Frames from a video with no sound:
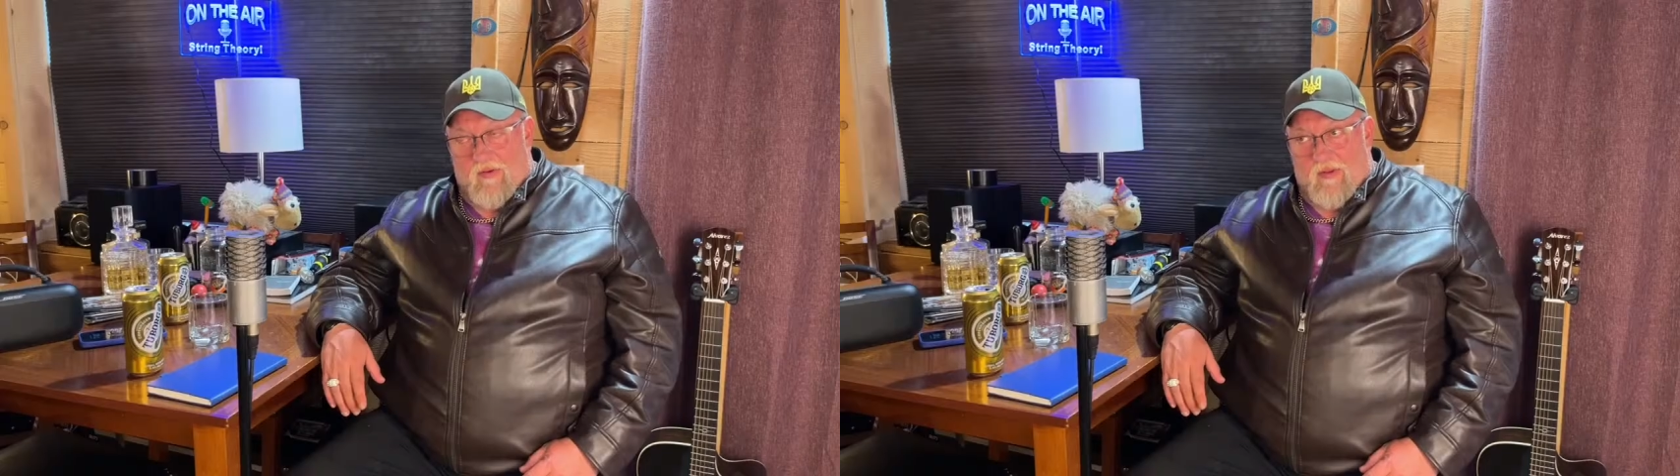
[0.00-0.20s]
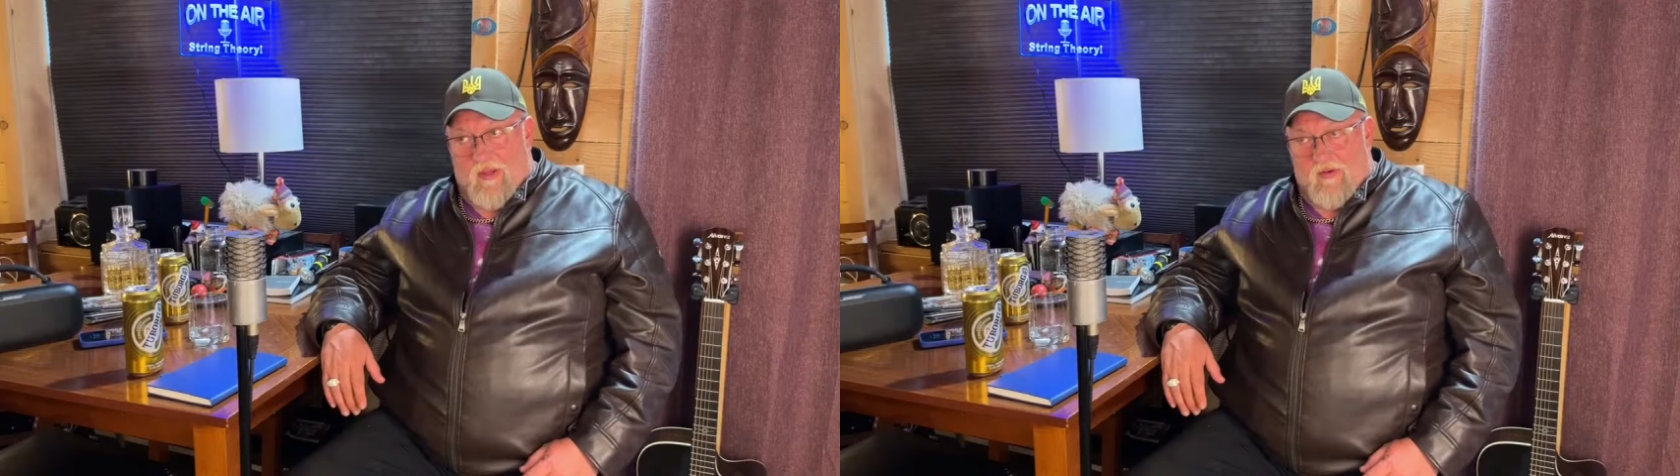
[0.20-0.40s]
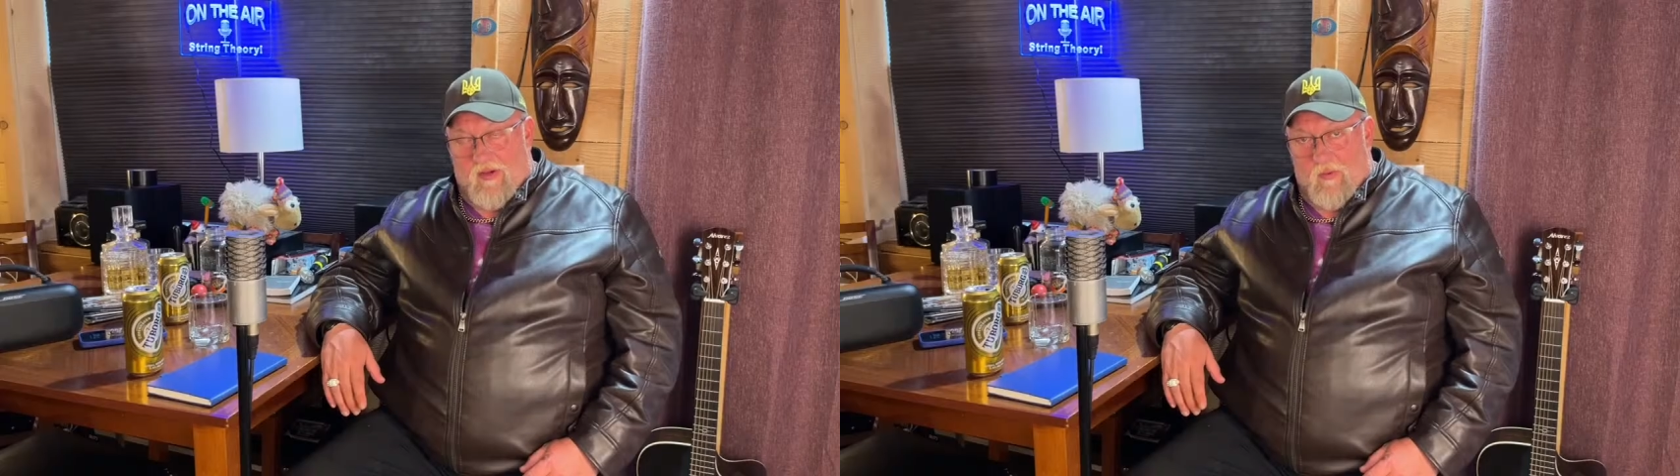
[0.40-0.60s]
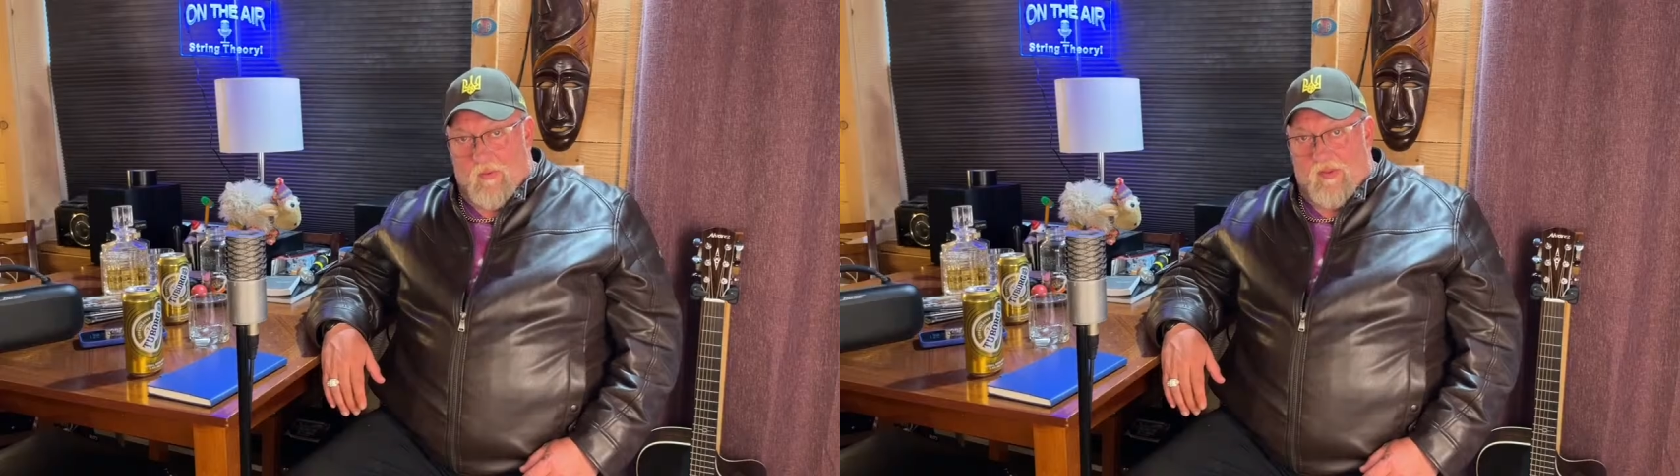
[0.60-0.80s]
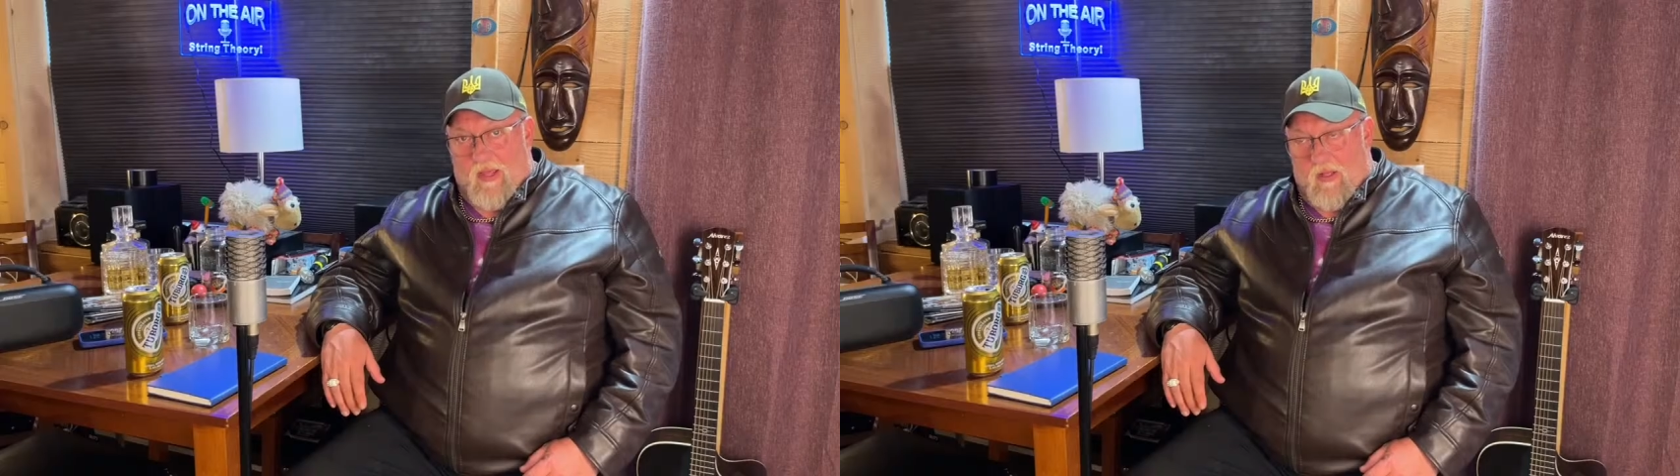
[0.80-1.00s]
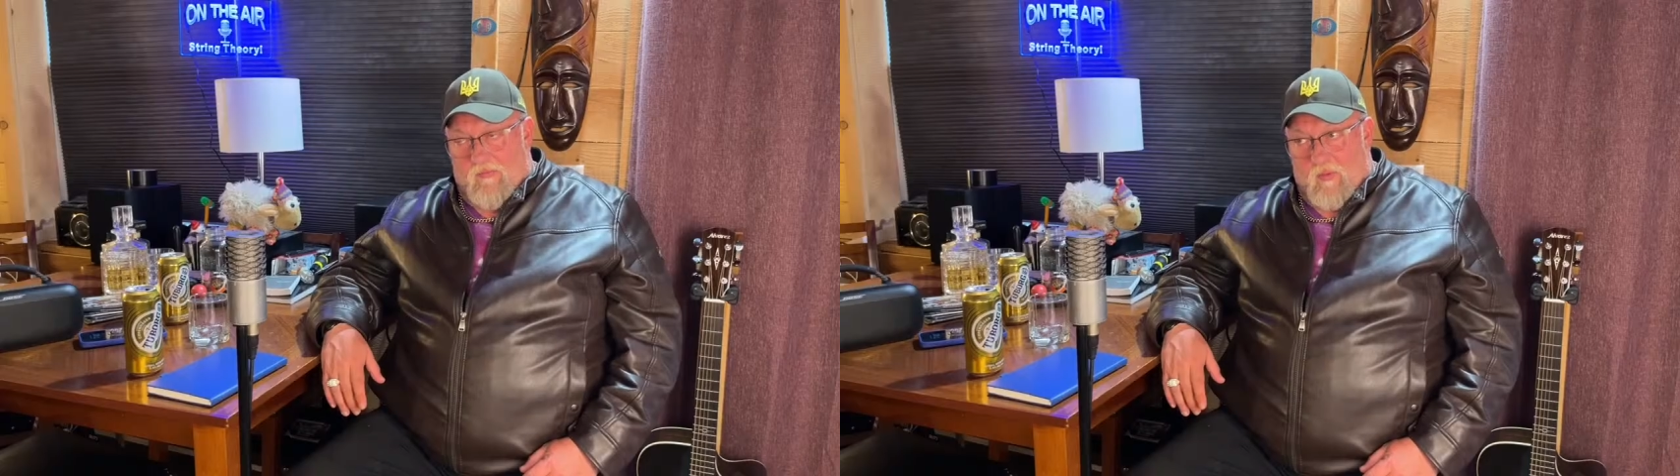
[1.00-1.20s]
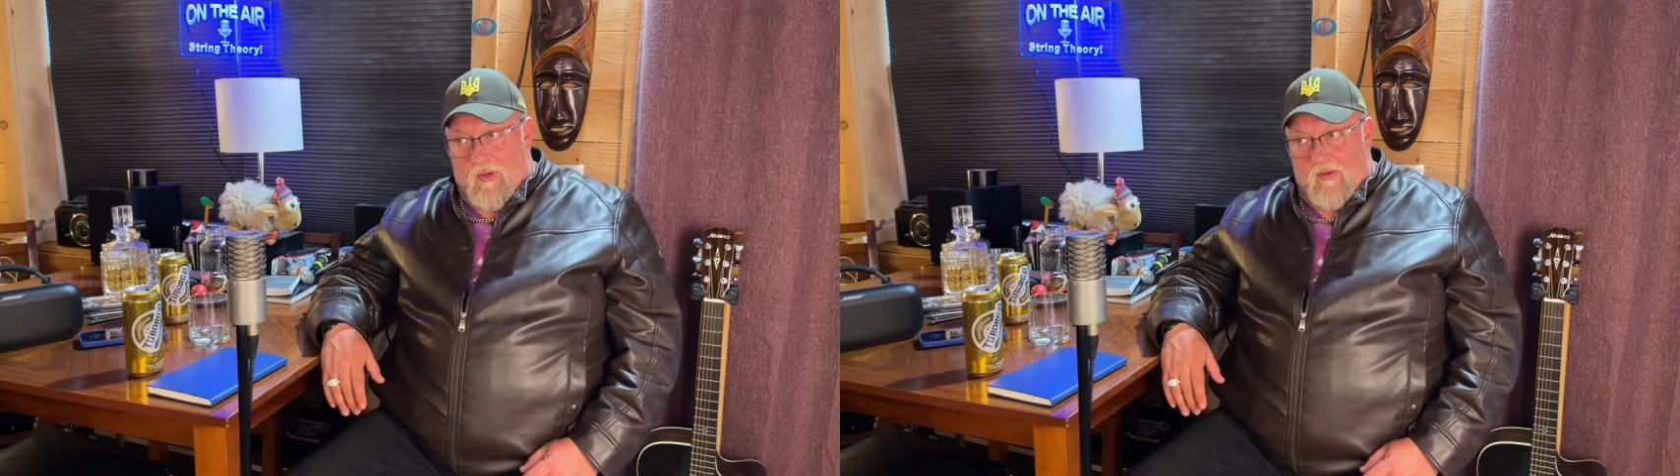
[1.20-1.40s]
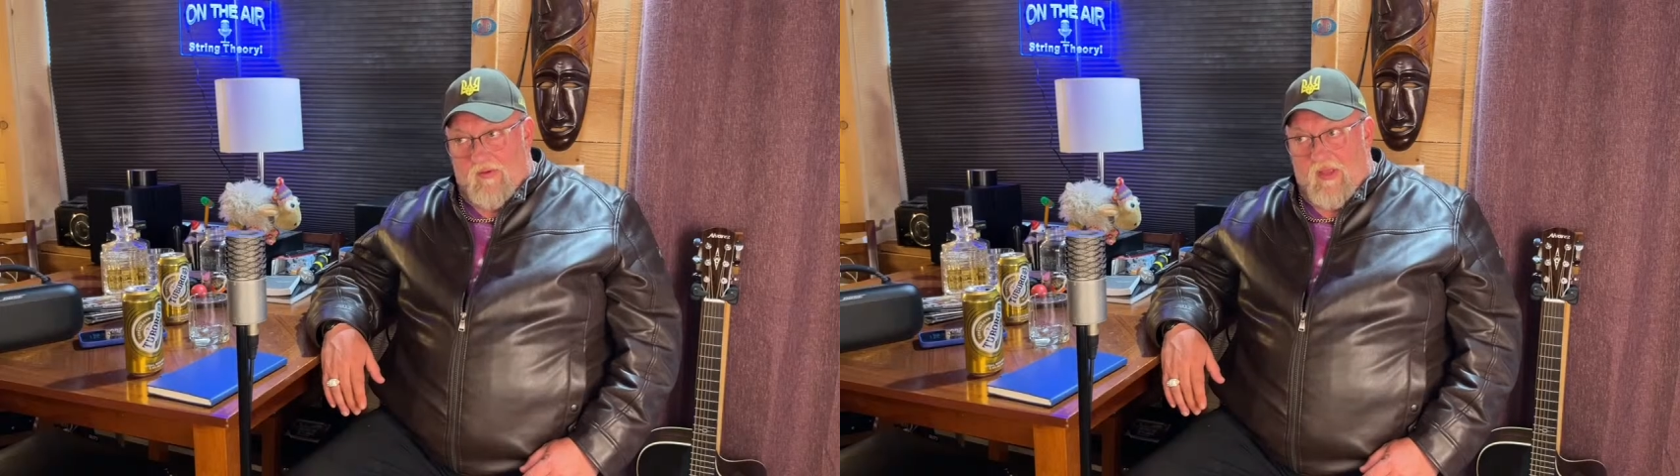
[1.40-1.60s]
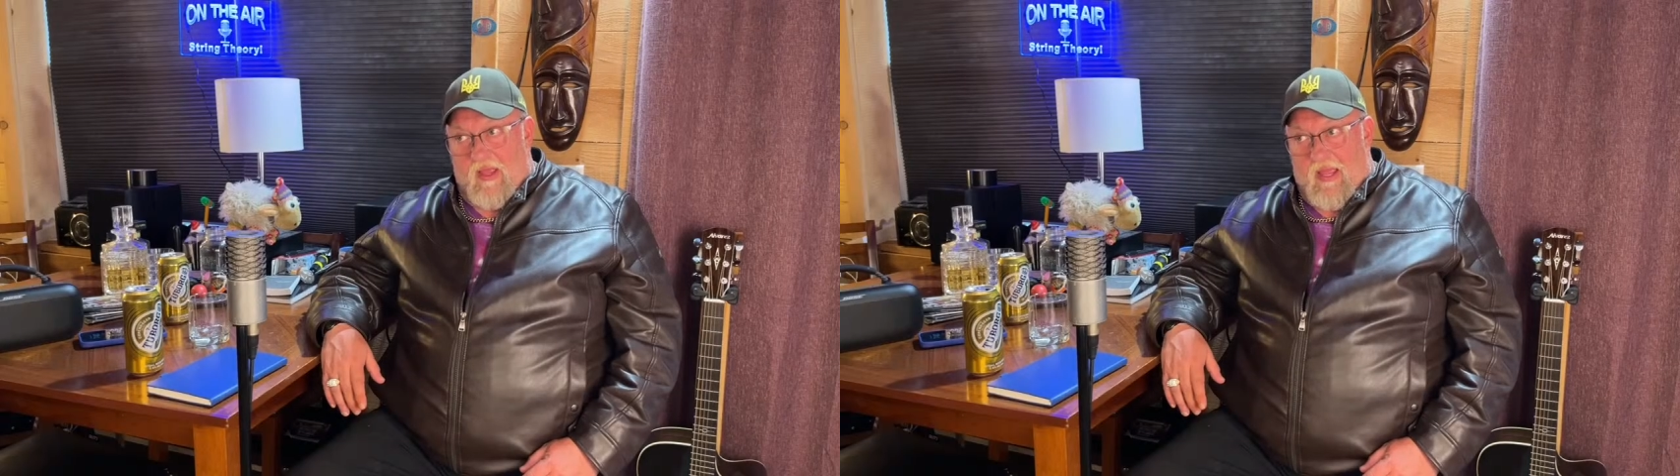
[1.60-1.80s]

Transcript: that deal with Alvarez